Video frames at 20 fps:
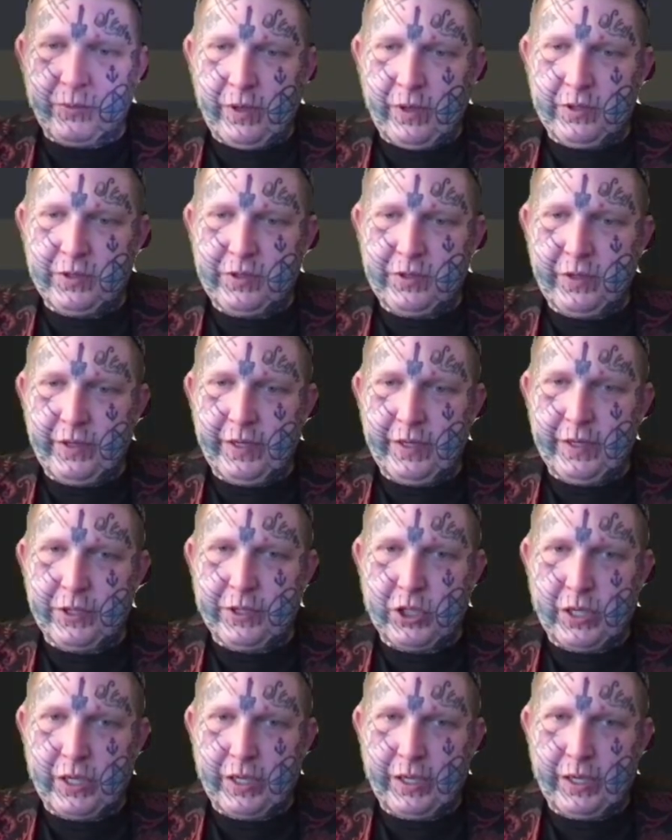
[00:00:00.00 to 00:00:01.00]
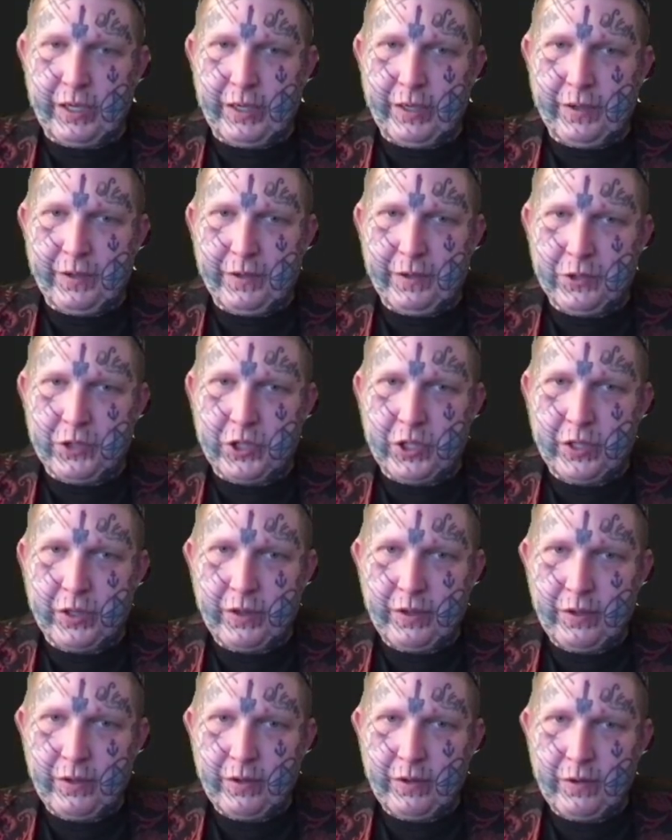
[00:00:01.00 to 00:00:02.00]
also need to change
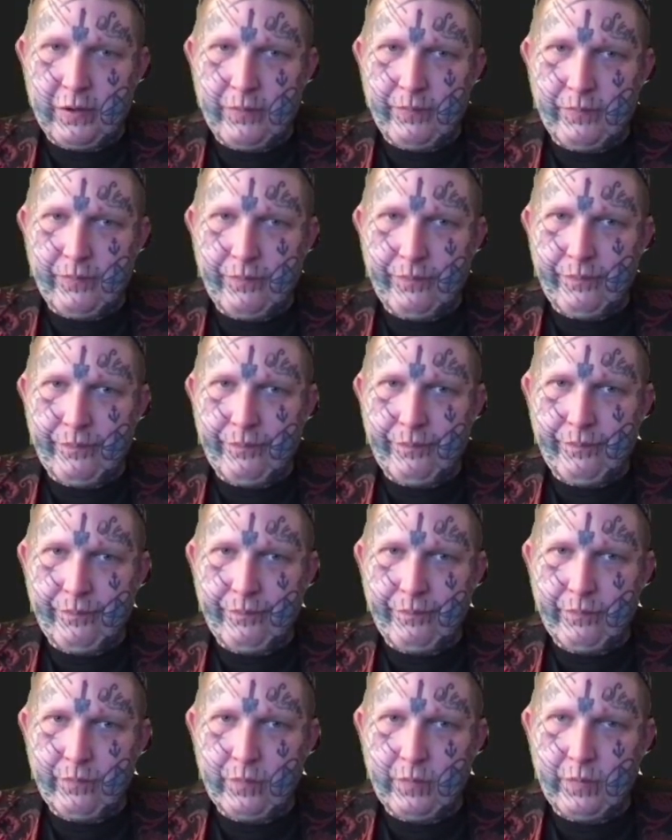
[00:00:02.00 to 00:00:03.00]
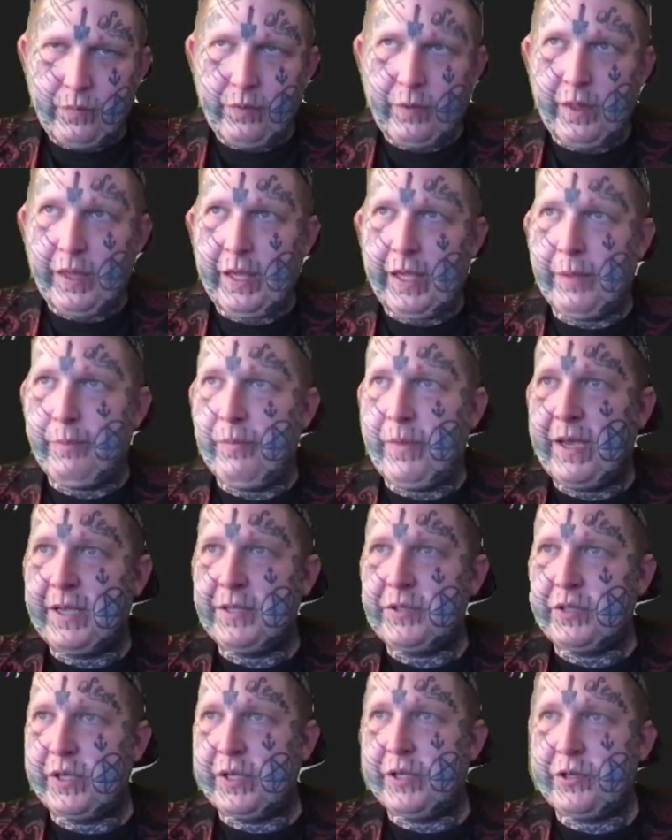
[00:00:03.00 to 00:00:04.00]
the
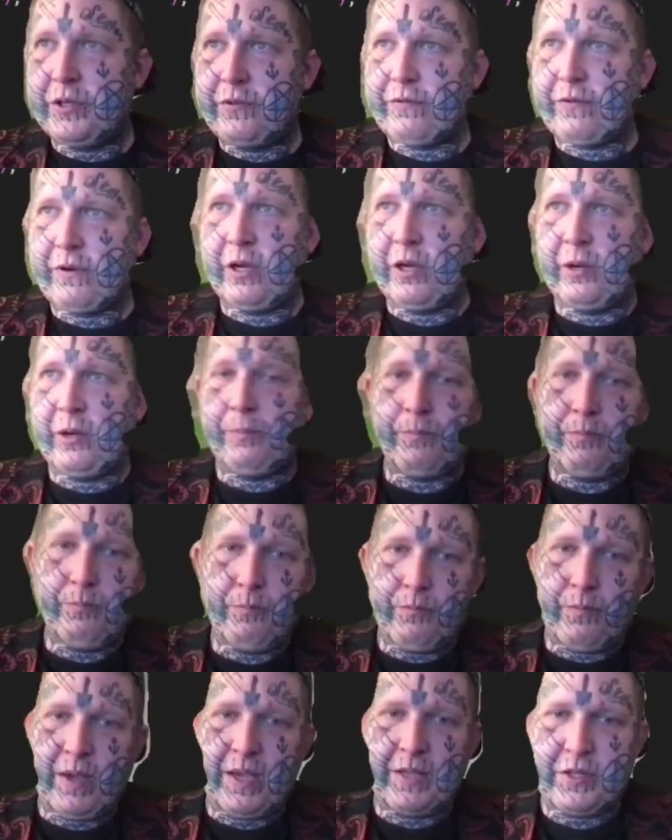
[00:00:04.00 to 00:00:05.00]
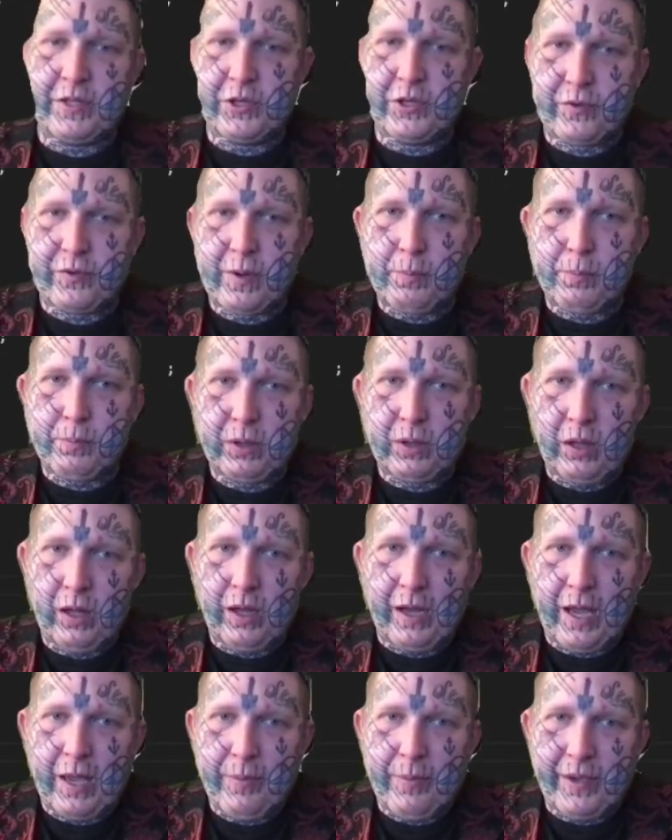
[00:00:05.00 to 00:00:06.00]
message from message
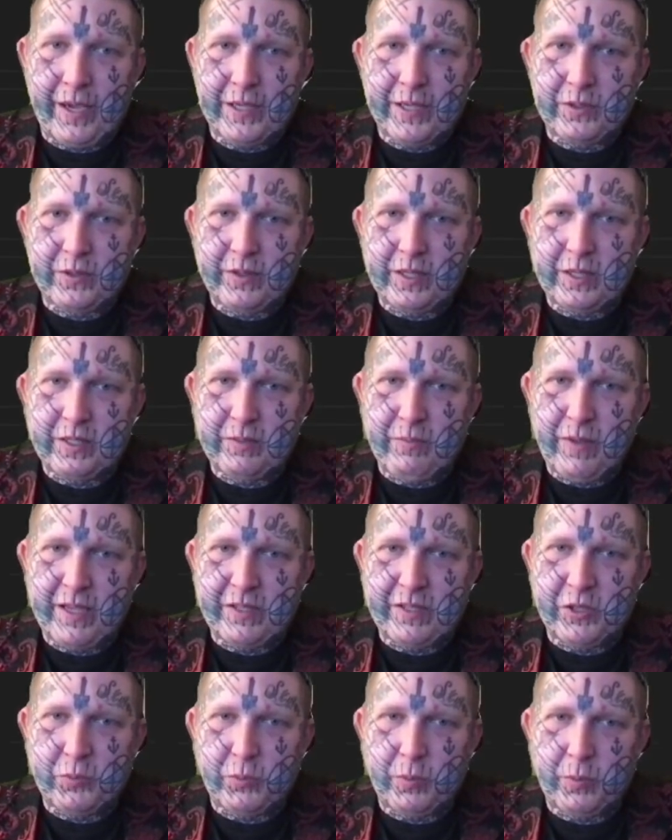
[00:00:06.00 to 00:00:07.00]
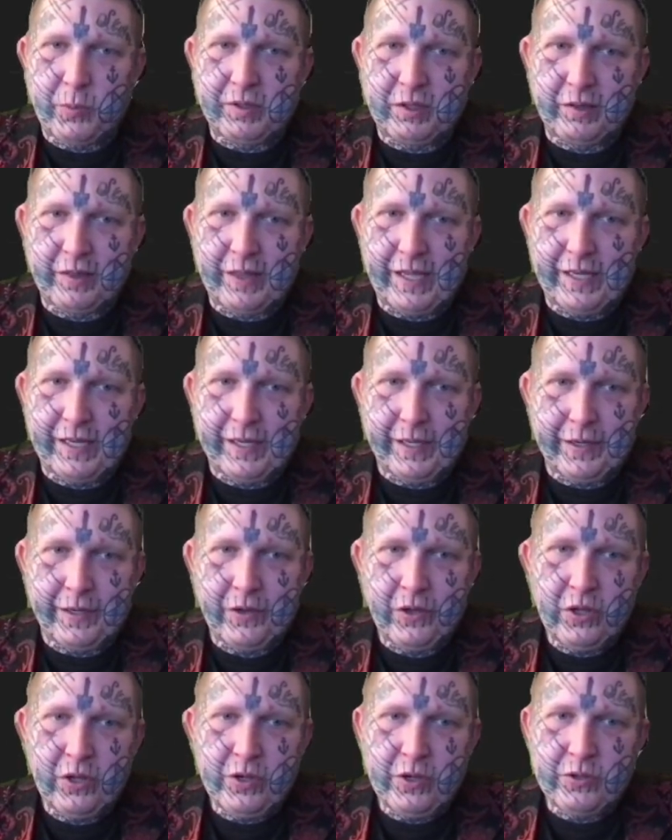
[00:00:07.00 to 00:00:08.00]
reply because this message will be deleted.
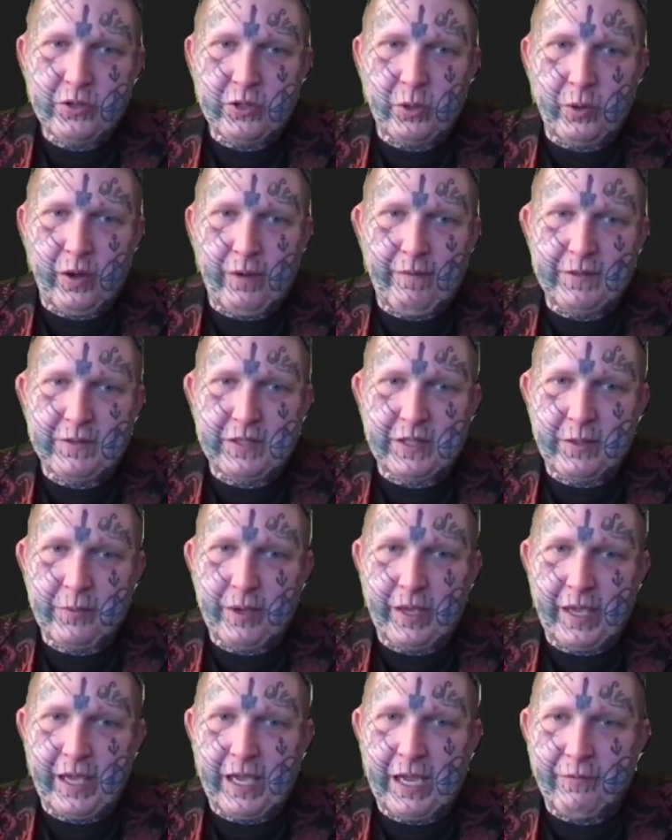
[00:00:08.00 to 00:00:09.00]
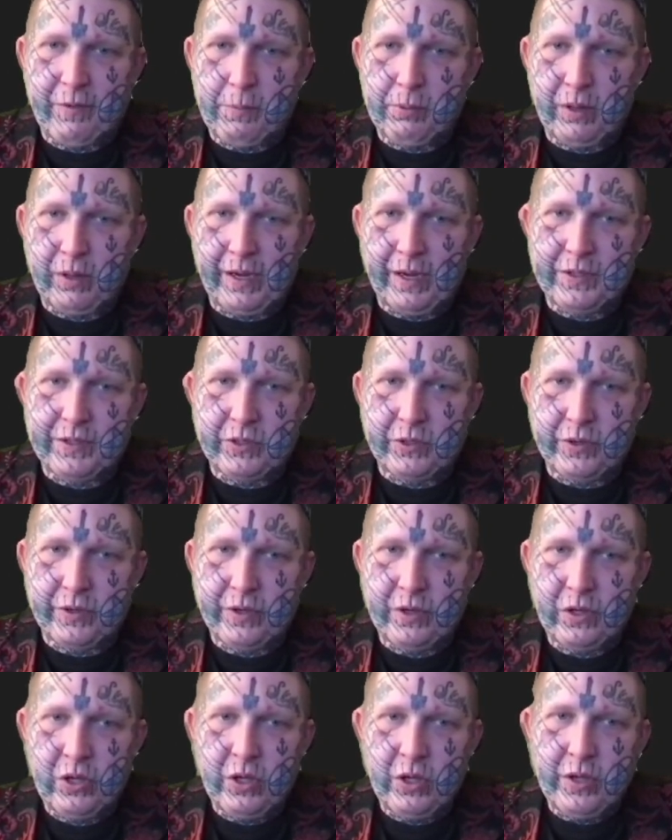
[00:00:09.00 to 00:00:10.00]
So obviously we can't reply to
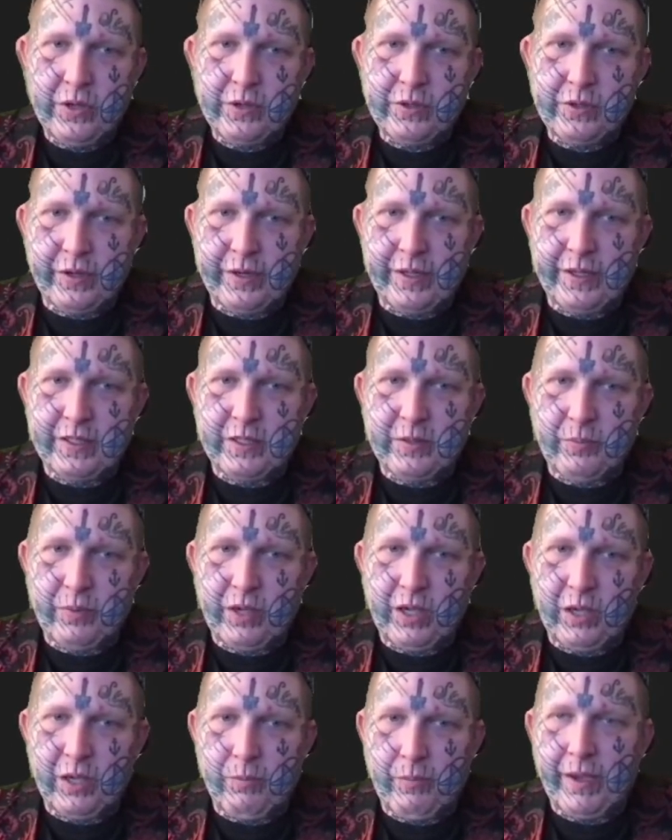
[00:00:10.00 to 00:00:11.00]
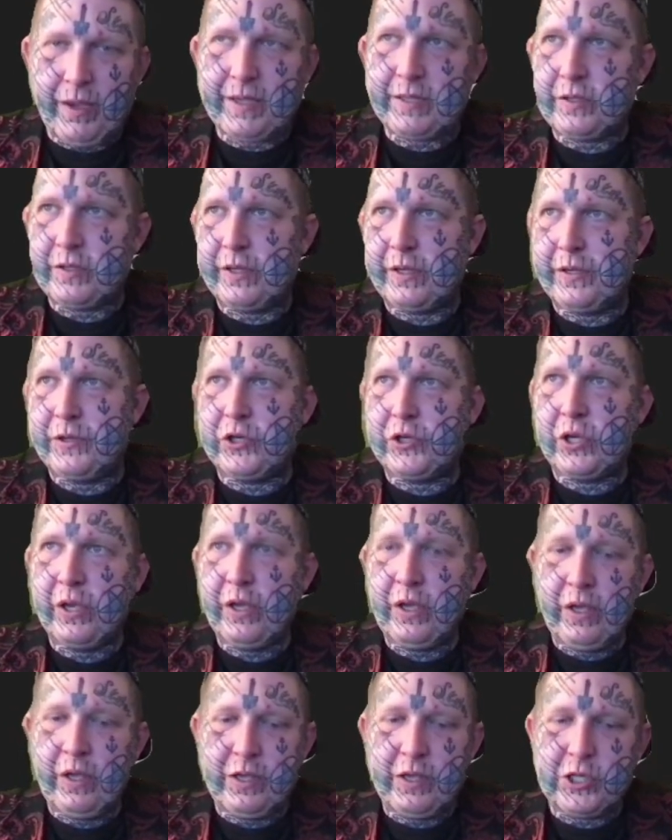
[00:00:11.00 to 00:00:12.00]
it. So it needs to be message
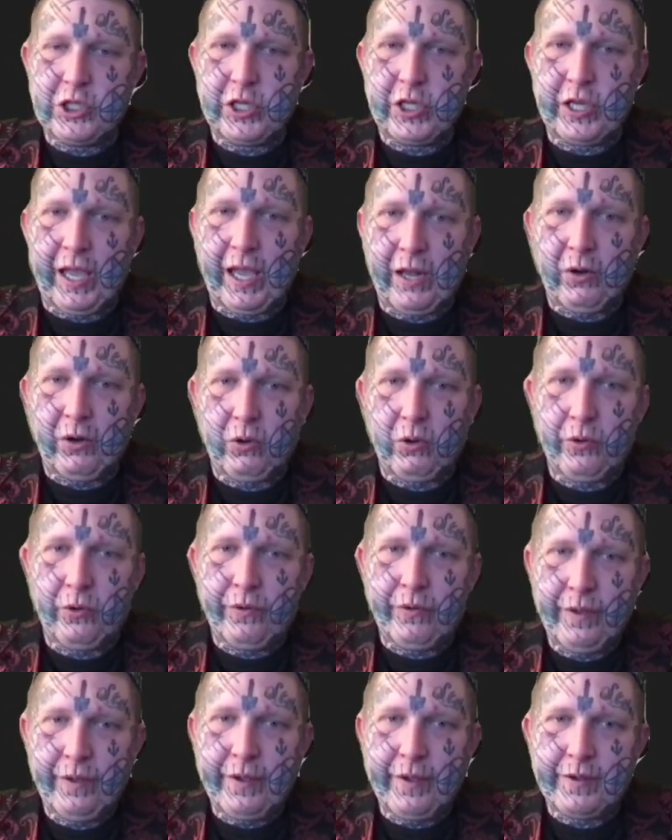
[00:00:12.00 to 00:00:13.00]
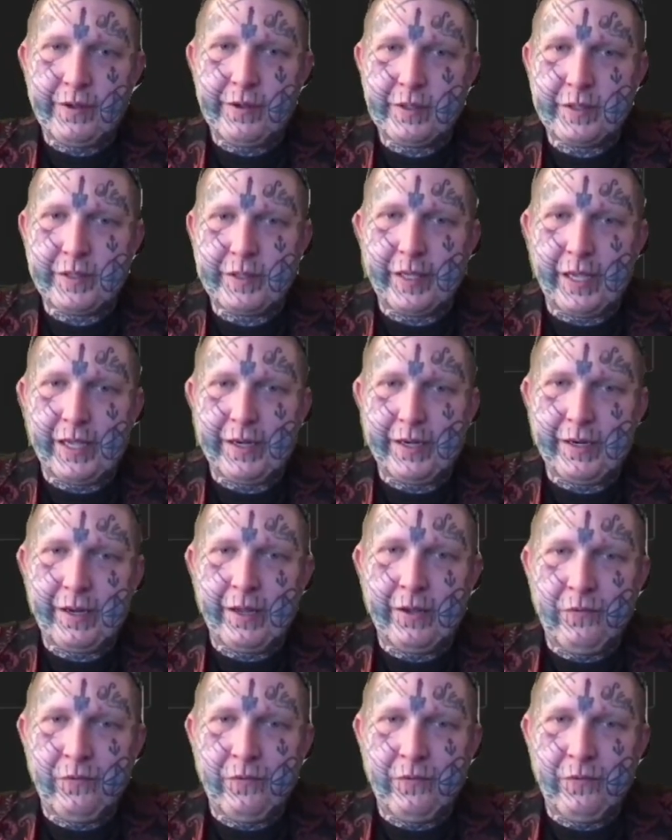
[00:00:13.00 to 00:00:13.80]
channel send.